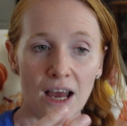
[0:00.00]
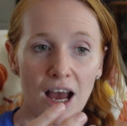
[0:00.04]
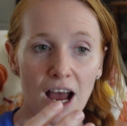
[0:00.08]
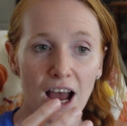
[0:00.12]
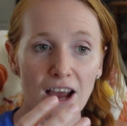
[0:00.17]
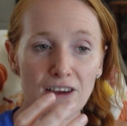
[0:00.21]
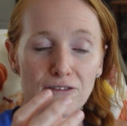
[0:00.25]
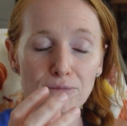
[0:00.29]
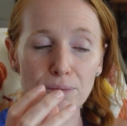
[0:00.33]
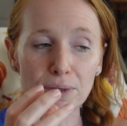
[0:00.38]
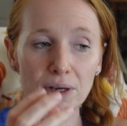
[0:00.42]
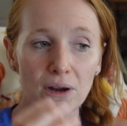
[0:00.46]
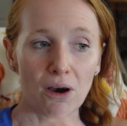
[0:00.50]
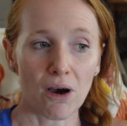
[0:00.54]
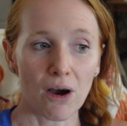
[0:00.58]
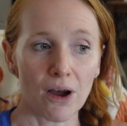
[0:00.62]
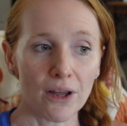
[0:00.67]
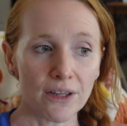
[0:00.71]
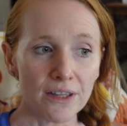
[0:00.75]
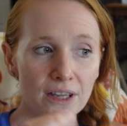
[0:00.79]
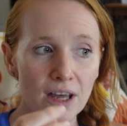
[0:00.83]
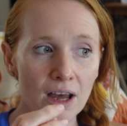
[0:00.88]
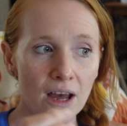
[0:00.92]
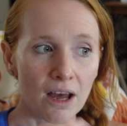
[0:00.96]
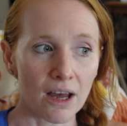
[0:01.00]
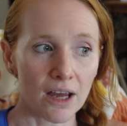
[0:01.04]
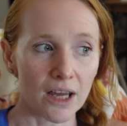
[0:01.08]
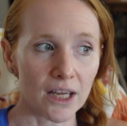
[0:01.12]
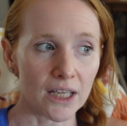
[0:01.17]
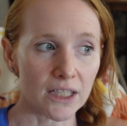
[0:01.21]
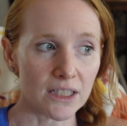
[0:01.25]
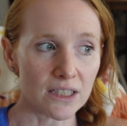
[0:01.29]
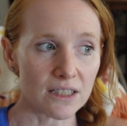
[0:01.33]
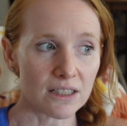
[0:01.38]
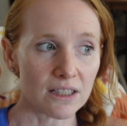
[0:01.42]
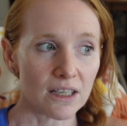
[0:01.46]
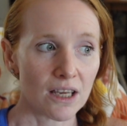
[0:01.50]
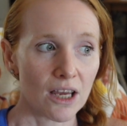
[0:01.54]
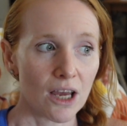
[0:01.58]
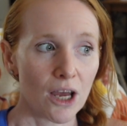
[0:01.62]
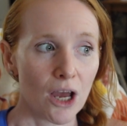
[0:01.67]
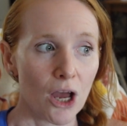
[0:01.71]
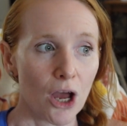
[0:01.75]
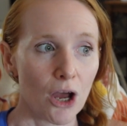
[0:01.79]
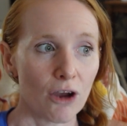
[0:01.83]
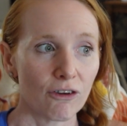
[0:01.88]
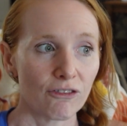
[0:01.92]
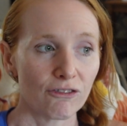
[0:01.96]
I've been on the hunt
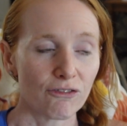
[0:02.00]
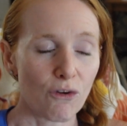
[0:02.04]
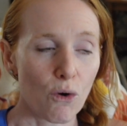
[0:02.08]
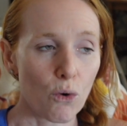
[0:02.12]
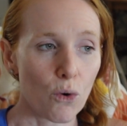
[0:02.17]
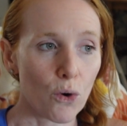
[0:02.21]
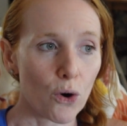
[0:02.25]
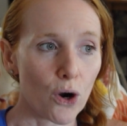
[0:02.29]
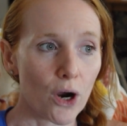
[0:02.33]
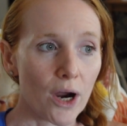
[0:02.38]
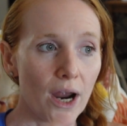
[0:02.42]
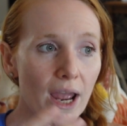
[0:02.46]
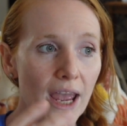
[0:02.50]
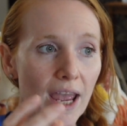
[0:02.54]
for